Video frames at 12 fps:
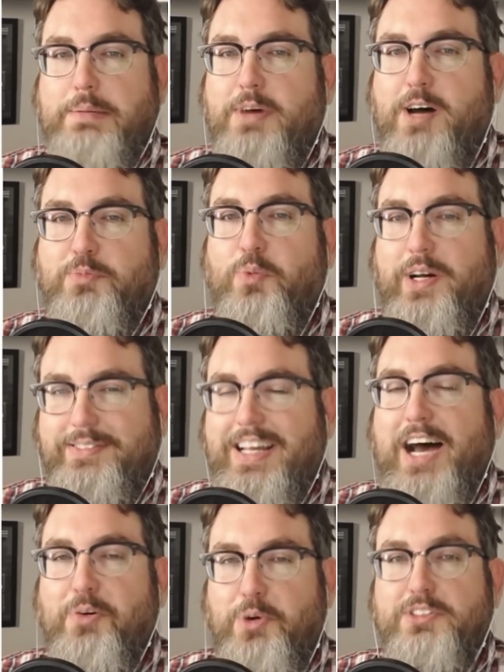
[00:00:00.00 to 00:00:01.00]
them up while
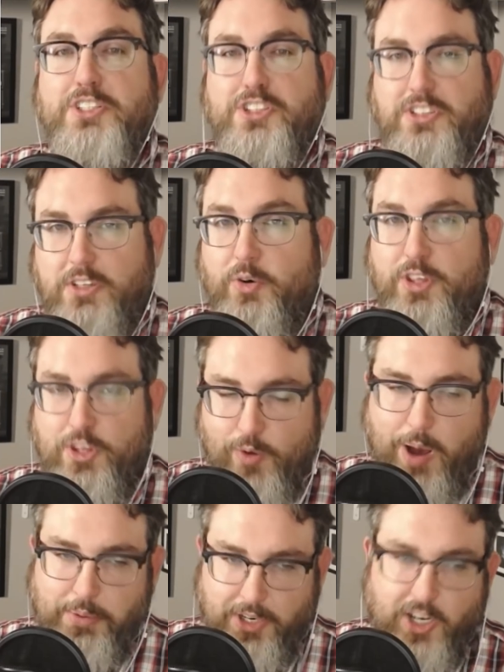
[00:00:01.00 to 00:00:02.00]
not really slowing
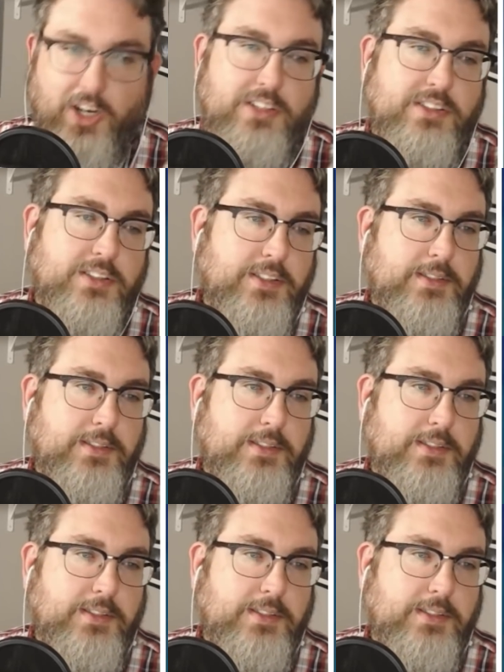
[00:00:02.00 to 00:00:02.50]
you up at all.